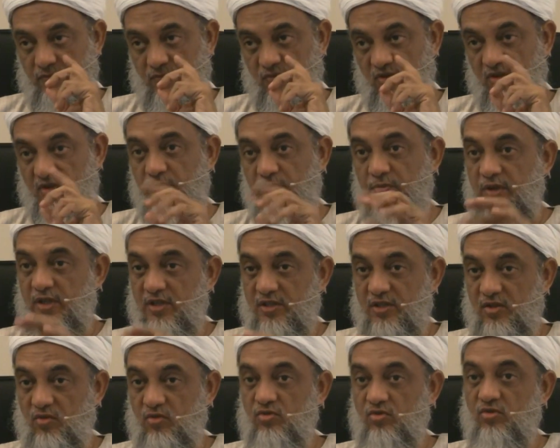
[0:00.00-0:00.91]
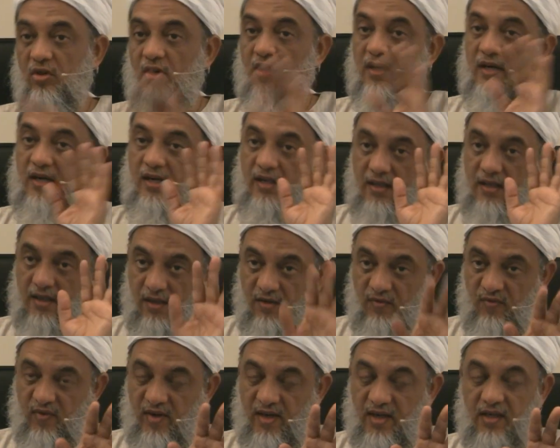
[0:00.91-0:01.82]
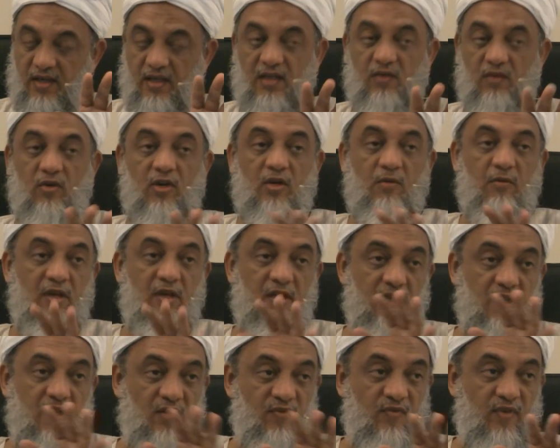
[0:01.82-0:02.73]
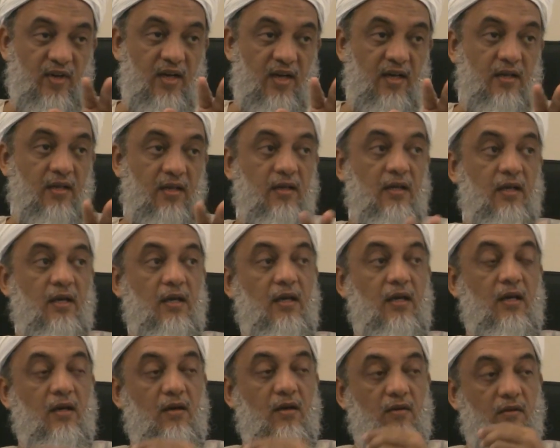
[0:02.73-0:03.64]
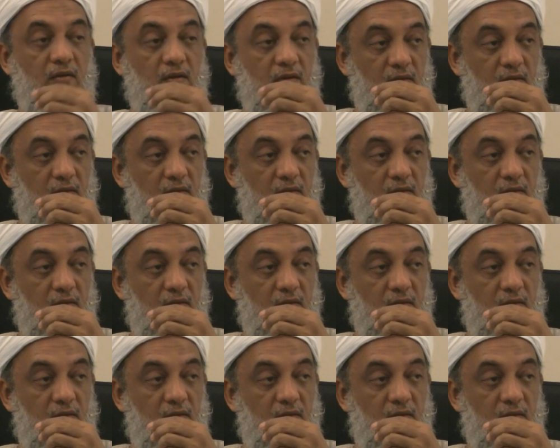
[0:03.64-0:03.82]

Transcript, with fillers: So the person who is already in the hellfire and he will remain in the hellfire and